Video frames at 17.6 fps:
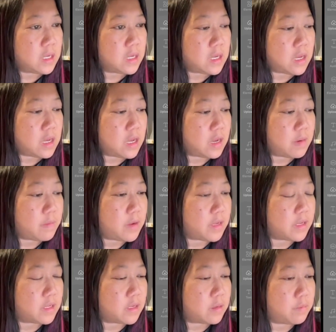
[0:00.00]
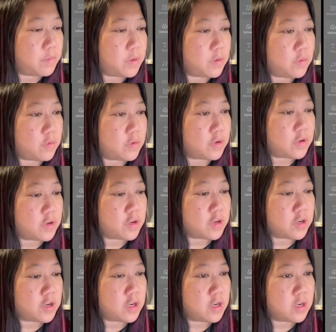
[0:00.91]
on my
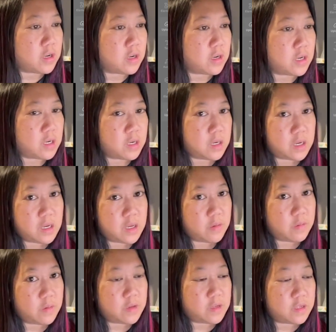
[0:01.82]
computer, which